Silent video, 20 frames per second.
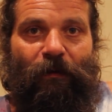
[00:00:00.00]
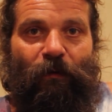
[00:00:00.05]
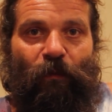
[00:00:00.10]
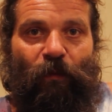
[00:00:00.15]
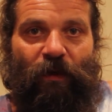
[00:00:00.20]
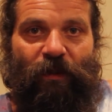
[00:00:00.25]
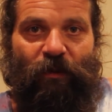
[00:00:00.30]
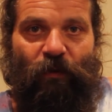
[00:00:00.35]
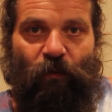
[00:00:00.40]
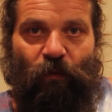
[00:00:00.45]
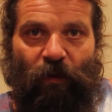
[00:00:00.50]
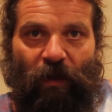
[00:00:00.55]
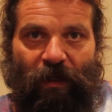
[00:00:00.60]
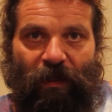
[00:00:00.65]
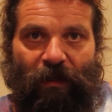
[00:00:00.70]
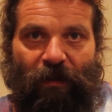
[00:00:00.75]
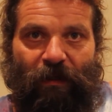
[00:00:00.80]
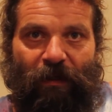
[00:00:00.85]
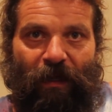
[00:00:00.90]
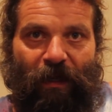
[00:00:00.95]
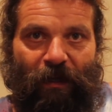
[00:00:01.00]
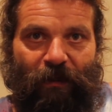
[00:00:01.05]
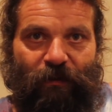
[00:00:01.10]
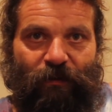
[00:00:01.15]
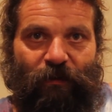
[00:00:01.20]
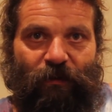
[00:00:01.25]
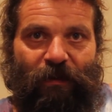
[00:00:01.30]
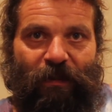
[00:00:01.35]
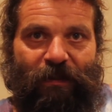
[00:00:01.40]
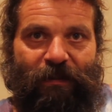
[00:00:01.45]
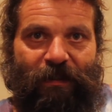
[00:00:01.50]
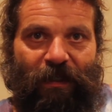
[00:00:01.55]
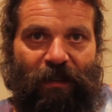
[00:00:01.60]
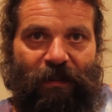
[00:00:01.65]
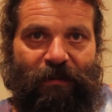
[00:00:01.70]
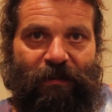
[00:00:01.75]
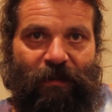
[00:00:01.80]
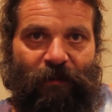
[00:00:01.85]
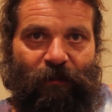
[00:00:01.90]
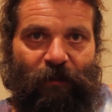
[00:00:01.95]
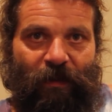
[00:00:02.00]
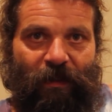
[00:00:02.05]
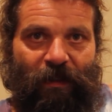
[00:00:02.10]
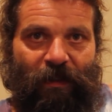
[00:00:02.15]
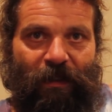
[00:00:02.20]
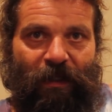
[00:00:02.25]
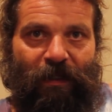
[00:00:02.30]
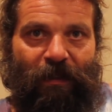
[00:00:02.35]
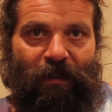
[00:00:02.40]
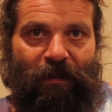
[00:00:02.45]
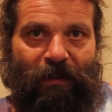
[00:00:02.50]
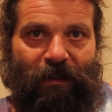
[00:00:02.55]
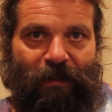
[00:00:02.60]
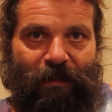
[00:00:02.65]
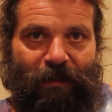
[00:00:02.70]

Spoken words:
When you're ready to actually take somebody and